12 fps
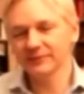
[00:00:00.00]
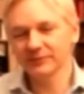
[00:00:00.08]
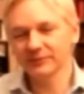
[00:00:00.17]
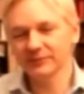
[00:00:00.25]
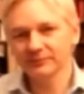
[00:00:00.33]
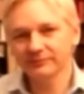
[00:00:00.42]

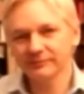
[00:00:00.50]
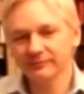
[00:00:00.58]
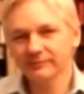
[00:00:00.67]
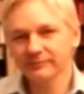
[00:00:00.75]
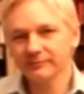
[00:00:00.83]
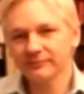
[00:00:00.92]

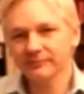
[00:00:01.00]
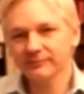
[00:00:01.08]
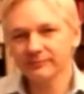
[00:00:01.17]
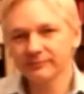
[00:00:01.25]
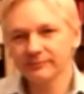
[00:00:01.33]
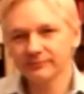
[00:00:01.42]

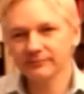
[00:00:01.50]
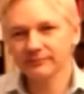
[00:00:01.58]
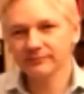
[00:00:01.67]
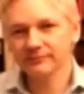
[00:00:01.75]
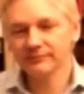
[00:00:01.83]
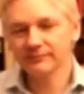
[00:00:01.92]

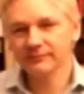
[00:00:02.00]
(no one is talking)